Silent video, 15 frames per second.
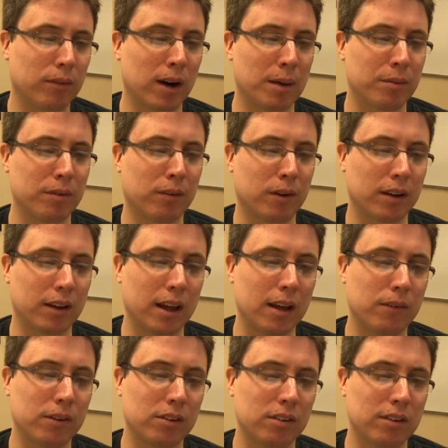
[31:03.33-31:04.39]
of Warhammer
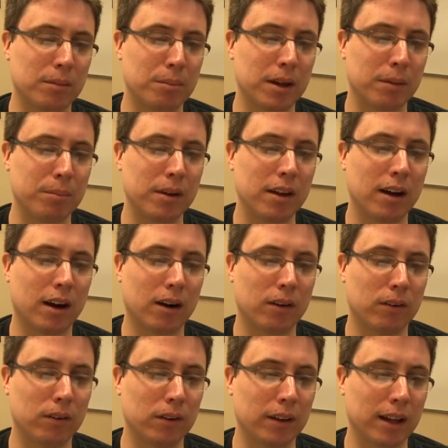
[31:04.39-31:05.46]
40K, which is the big PR
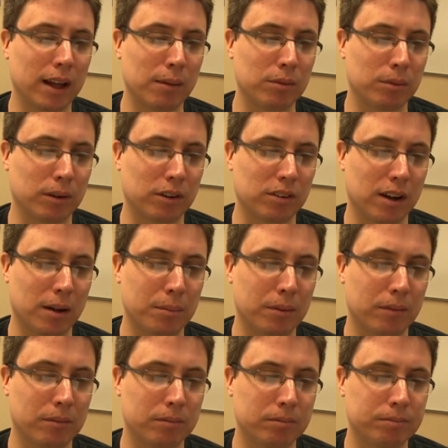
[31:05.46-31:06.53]
hole in Games Workshop.
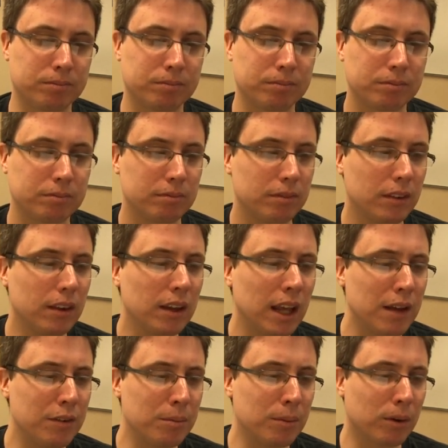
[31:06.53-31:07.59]

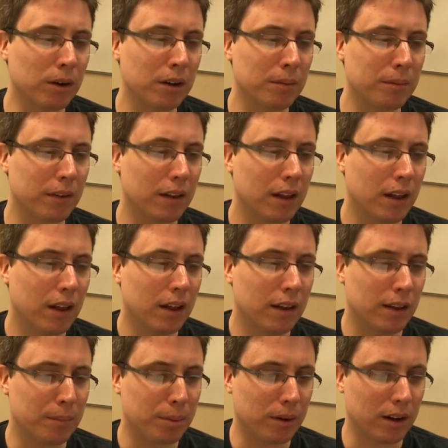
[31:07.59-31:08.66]
Even more, the
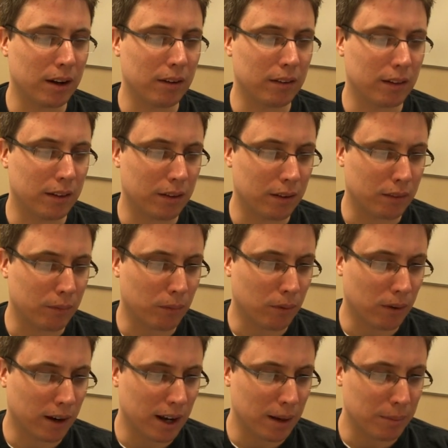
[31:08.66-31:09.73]
put the
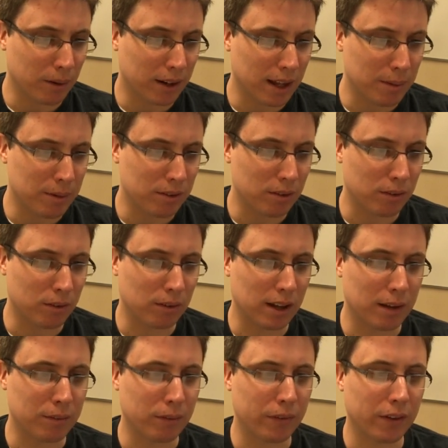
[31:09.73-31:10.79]
Warhammer gaming to a new
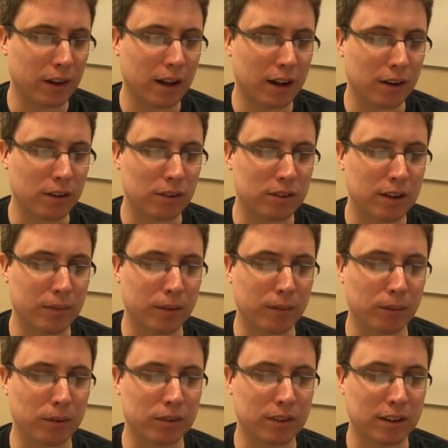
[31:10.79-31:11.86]
level with a lot of new stuff with
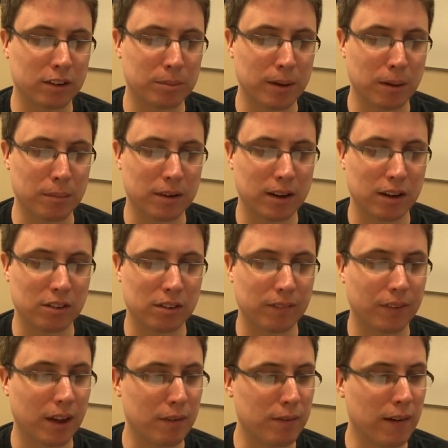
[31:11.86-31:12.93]
rules and experimentation.
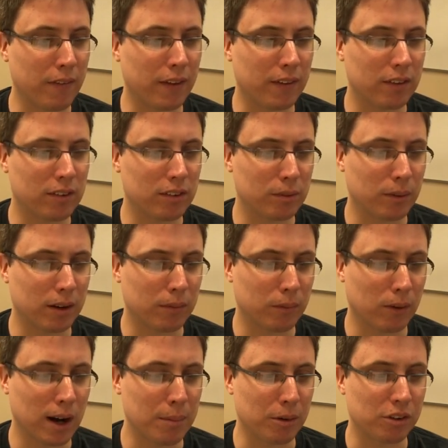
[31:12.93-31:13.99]
I found that this is what
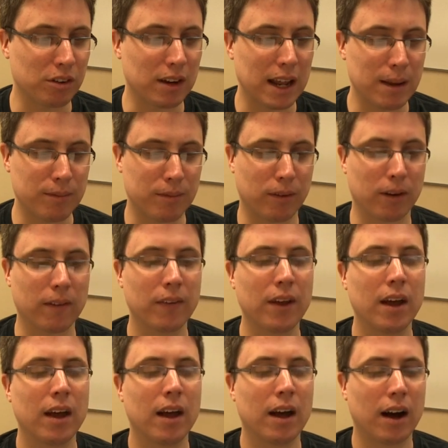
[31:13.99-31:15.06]
Warhammer should aim for.
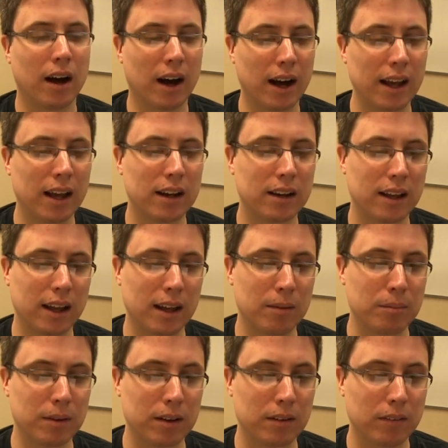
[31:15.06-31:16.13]
A high-end
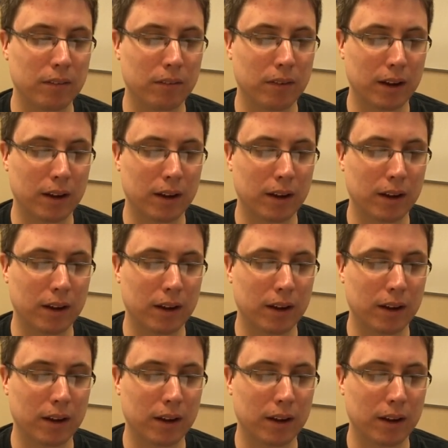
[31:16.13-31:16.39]
game